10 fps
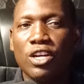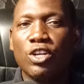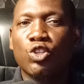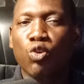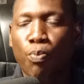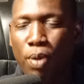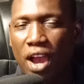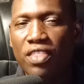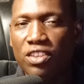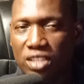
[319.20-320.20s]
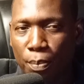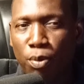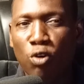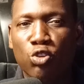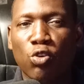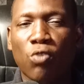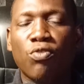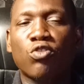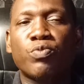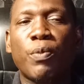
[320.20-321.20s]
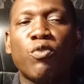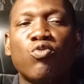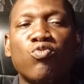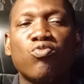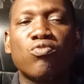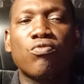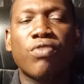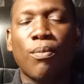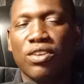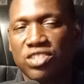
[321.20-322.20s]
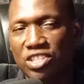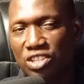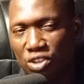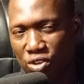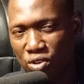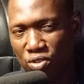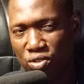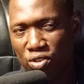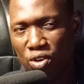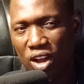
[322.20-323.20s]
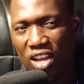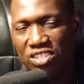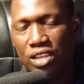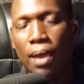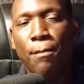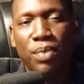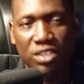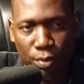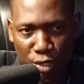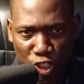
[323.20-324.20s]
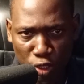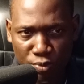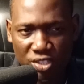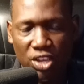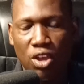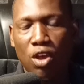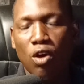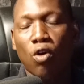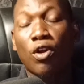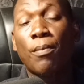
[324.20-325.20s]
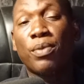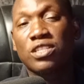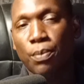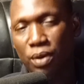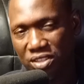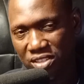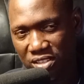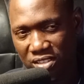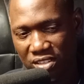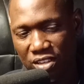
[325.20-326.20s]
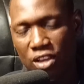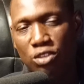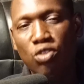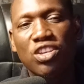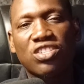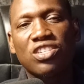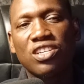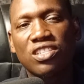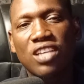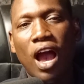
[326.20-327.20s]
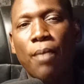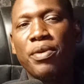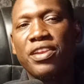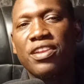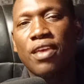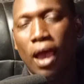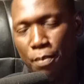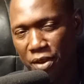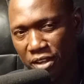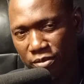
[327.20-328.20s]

to buy the support of those people you famously know, know as m bishops or m pastors. So these things have been happening.